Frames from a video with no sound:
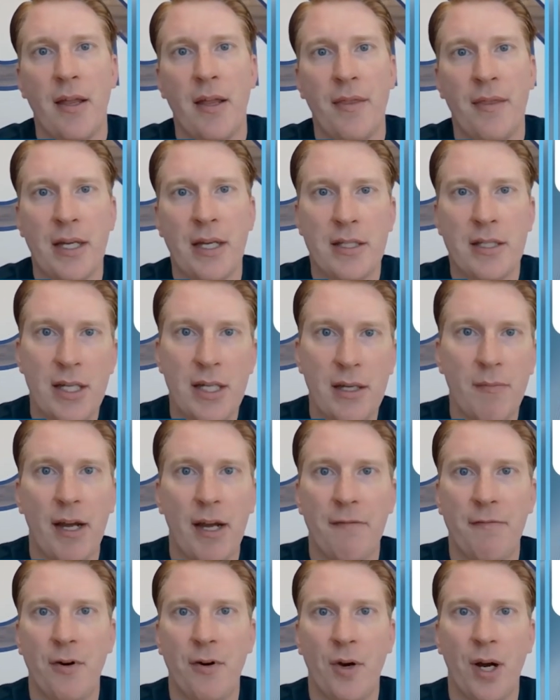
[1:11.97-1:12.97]
they see my
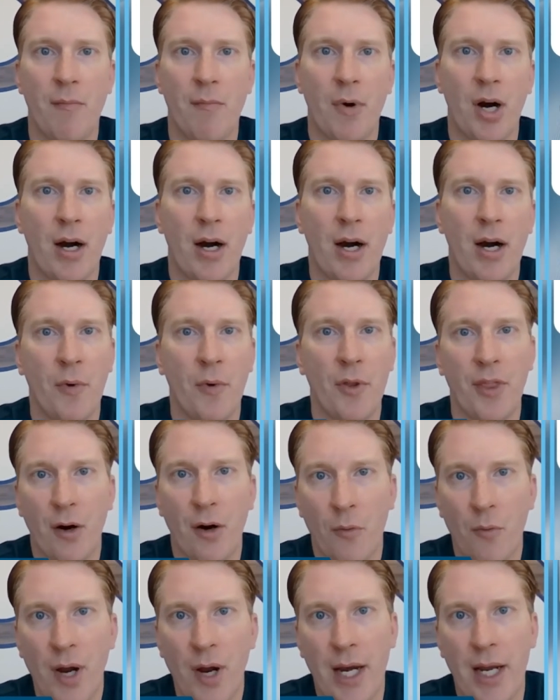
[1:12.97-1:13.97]
phone number, and when they're
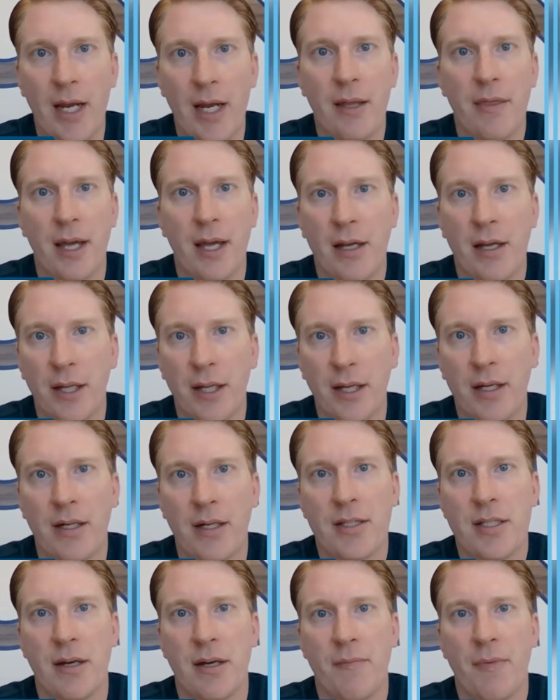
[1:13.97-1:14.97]
ready, they click on
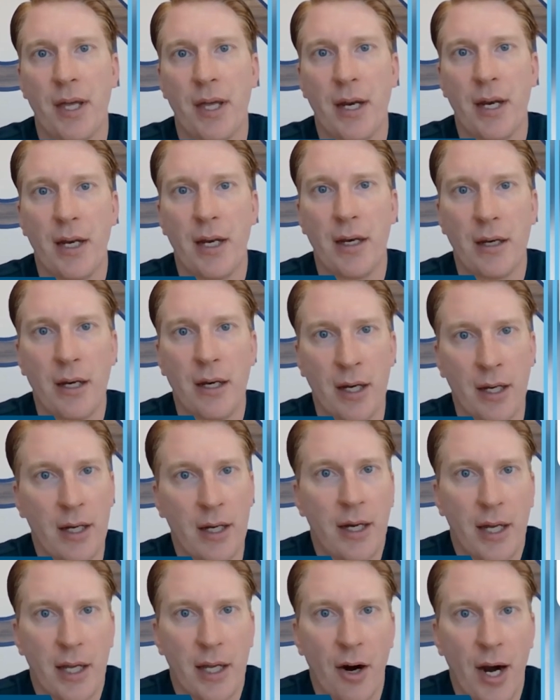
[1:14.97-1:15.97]
something and
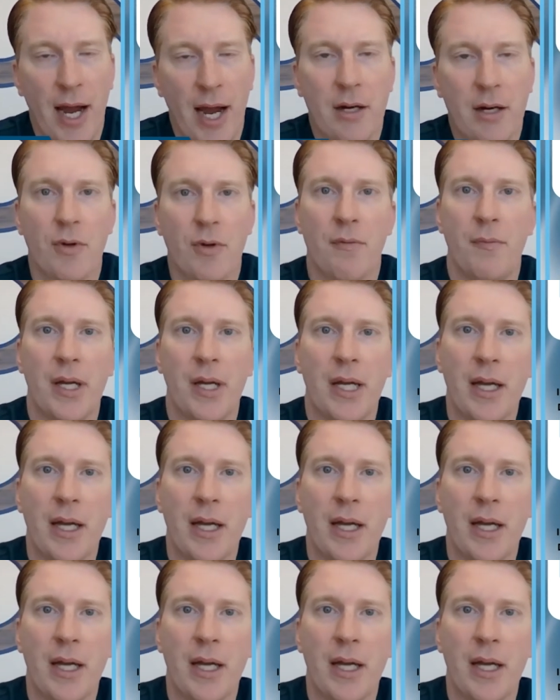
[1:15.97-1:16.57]
can interact with me.